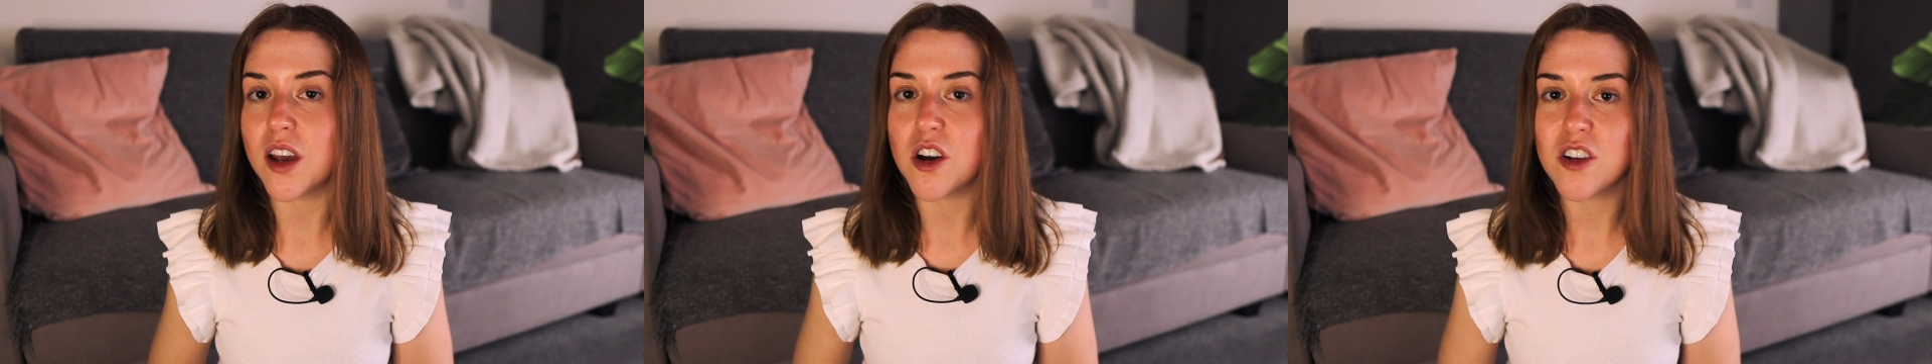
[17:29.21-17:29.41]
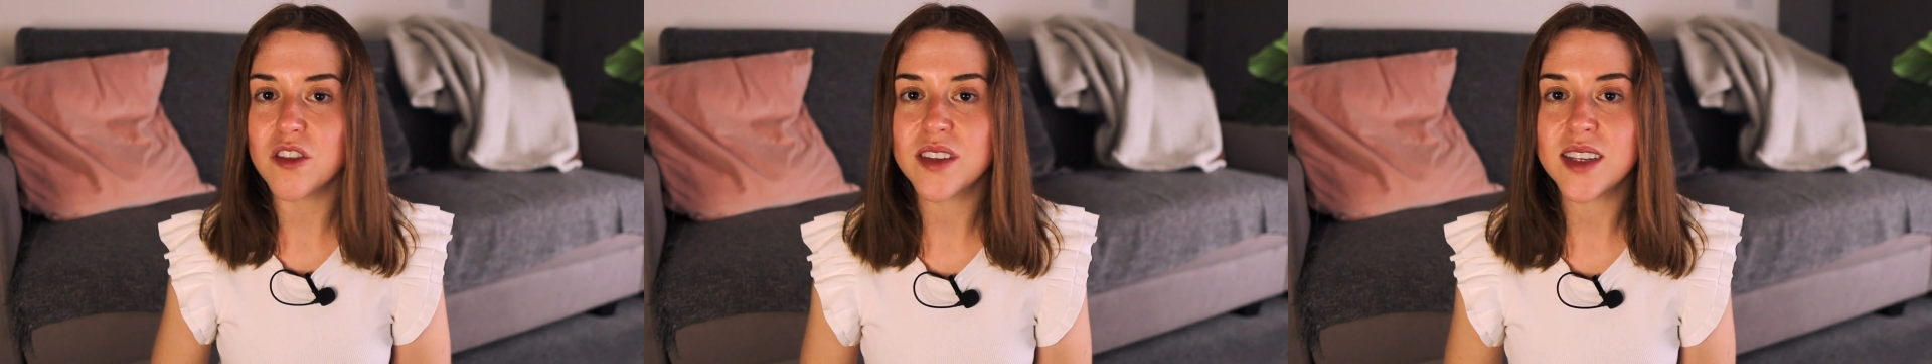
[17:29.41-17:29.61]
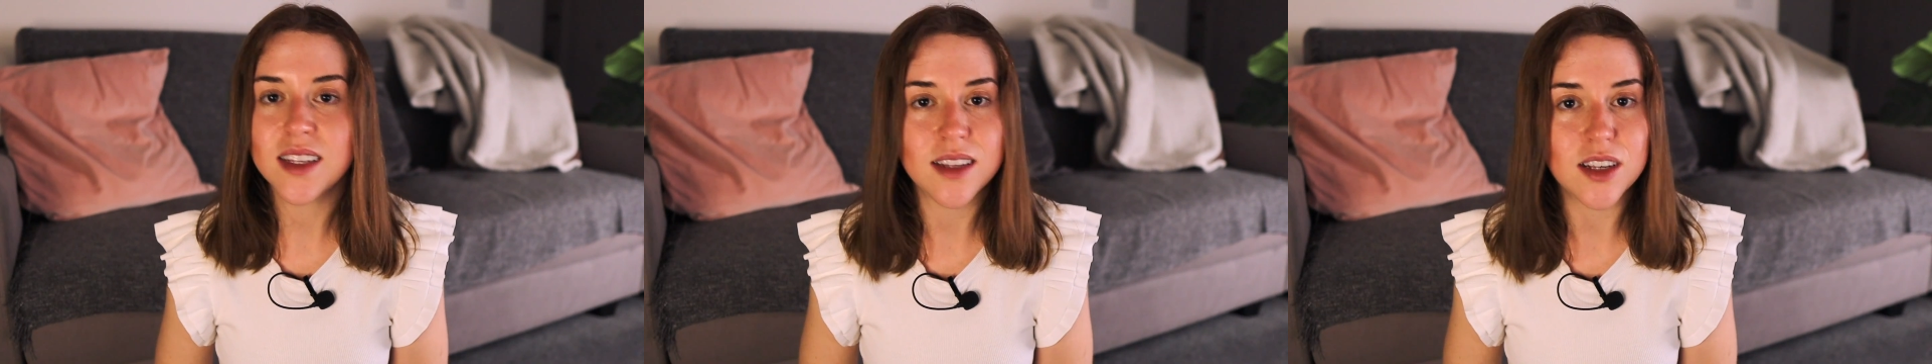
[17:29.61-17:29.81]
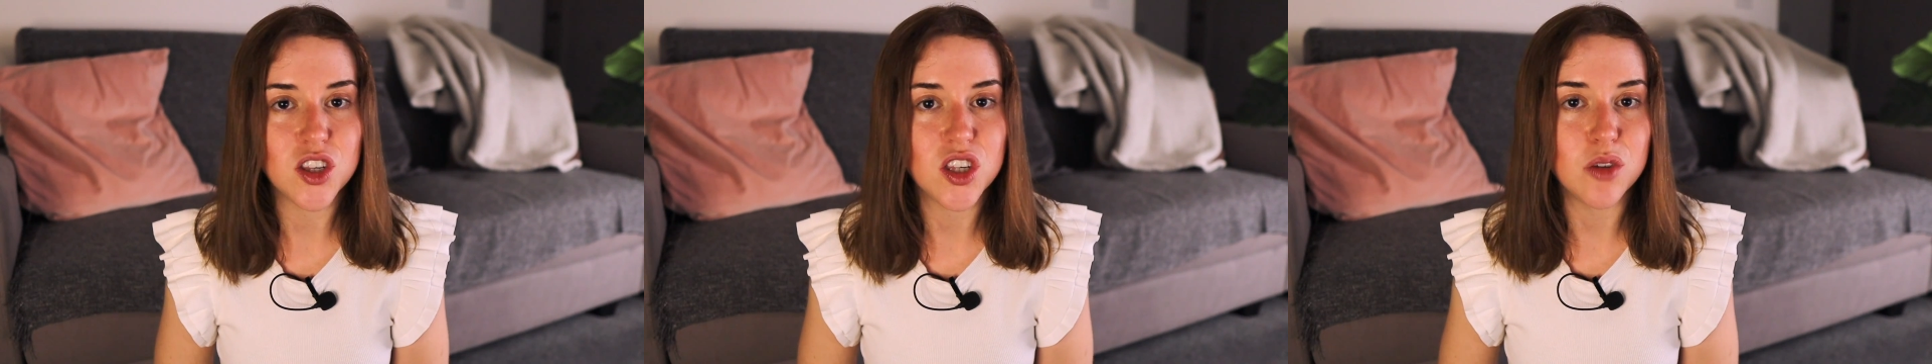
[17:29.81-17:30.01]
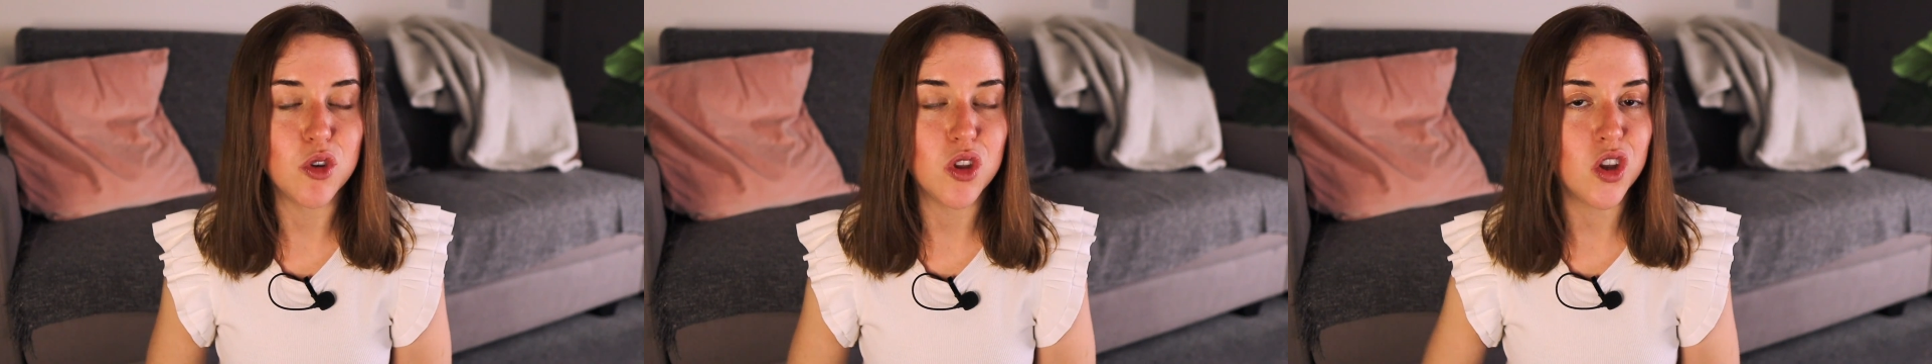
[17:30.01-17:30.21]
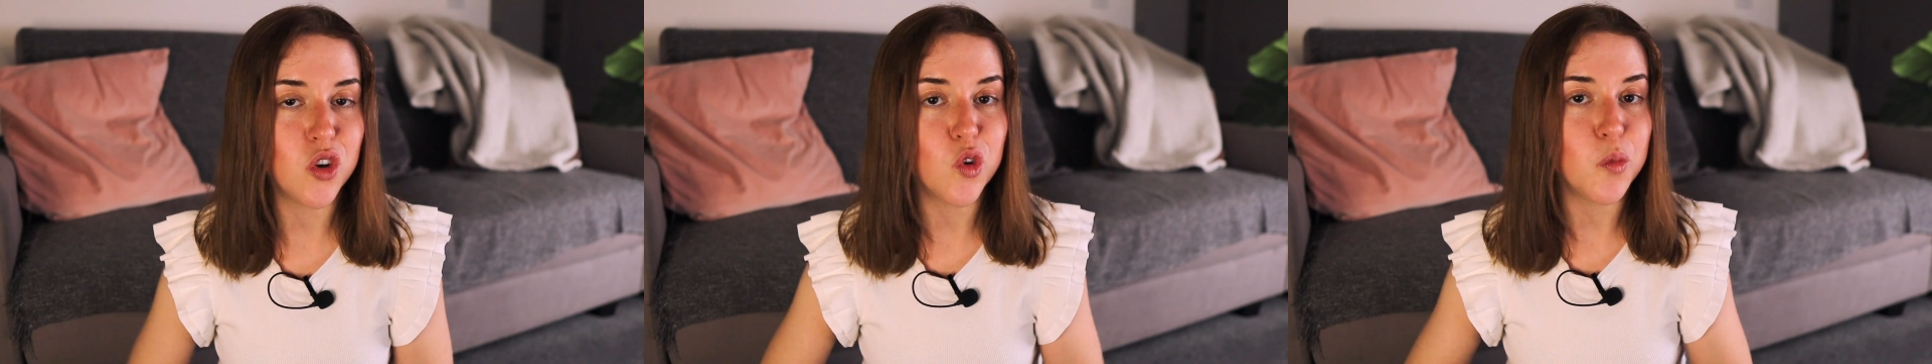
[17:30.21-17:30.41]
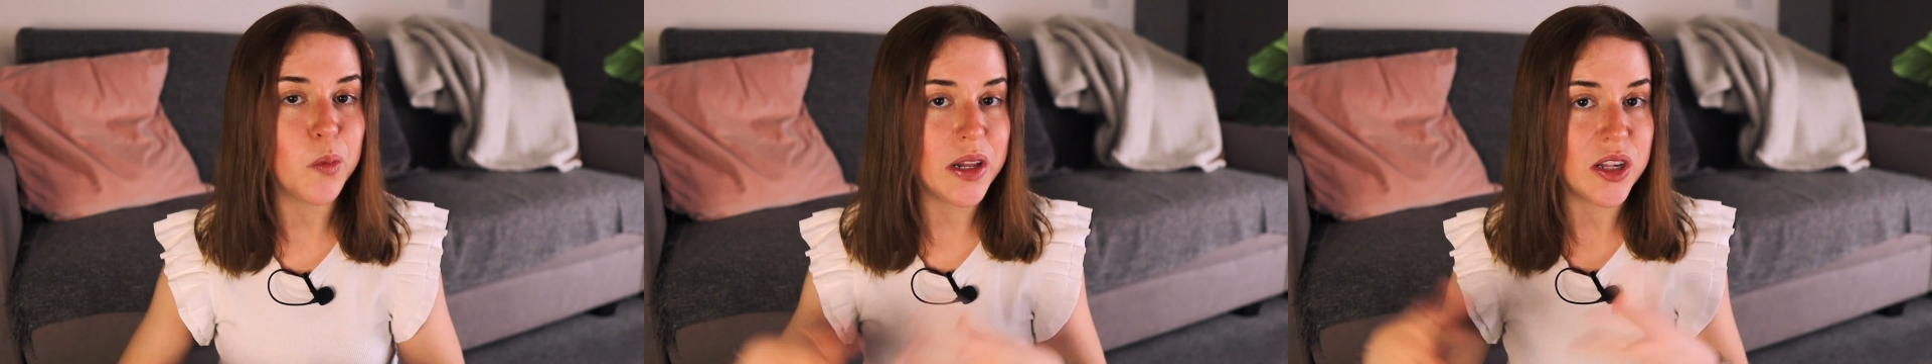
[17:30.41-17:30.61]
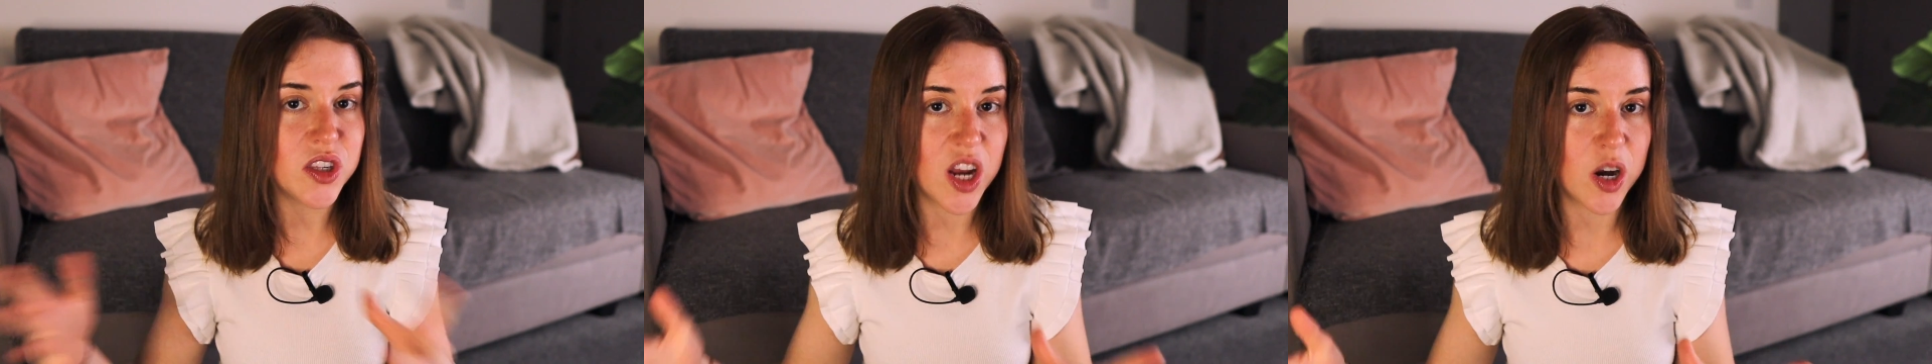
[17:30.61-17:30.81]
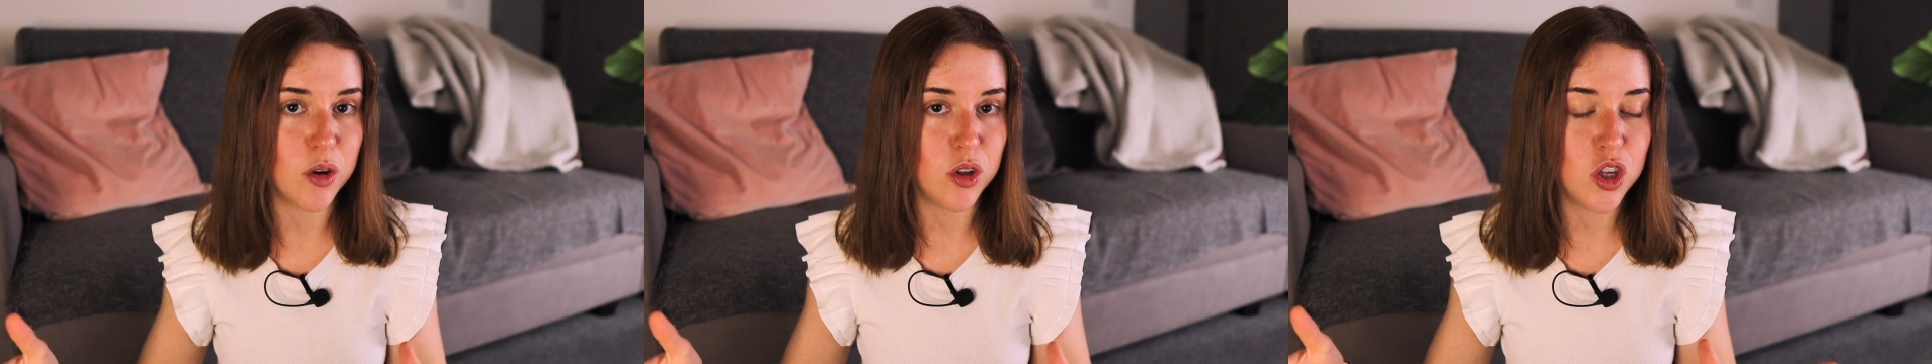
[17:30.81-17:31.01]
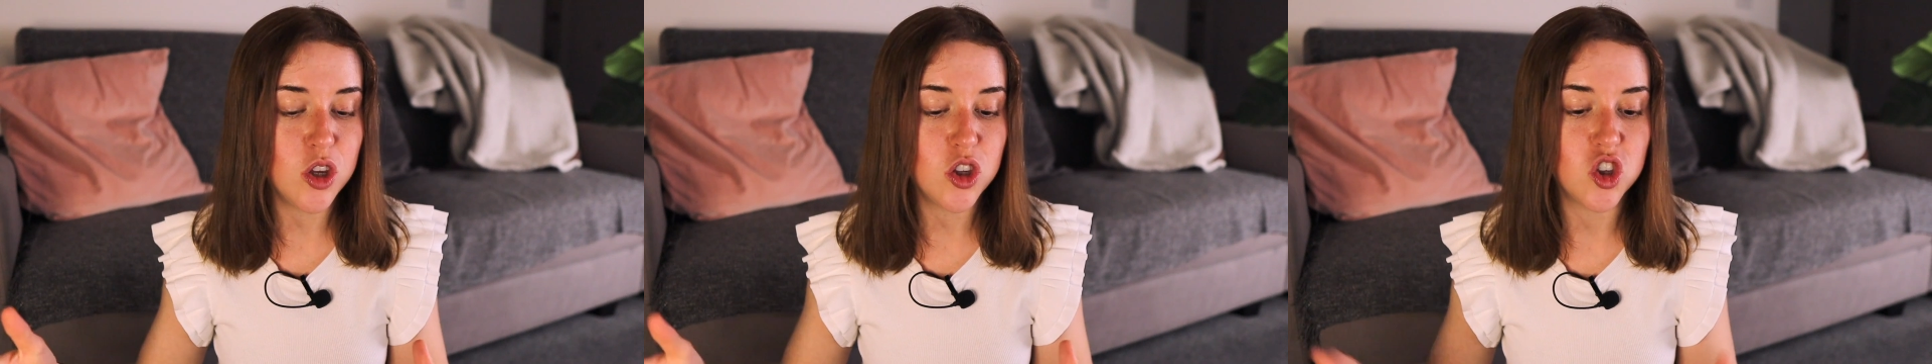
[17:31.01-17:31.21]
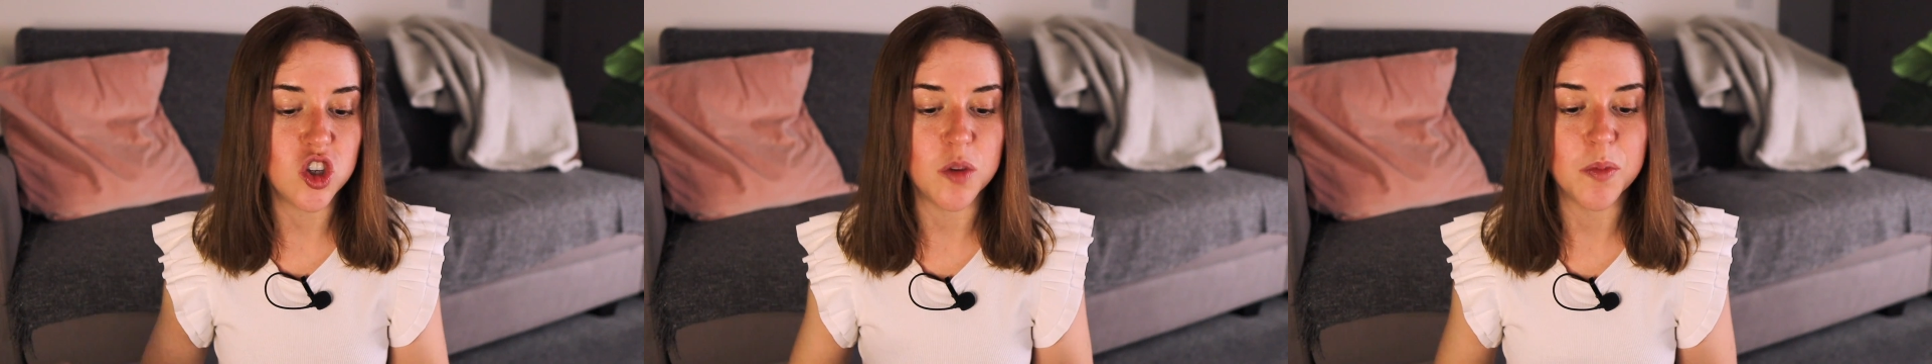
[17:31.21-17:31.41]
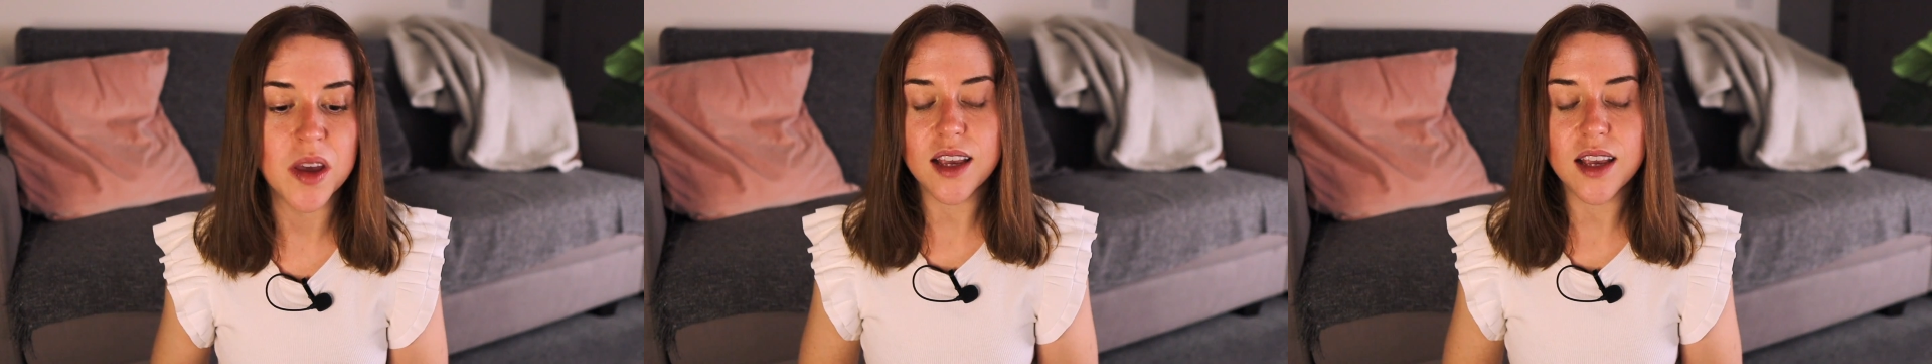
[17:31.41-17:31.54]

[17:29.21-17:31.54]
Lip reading: content that she wouldn't normally share on YouTube.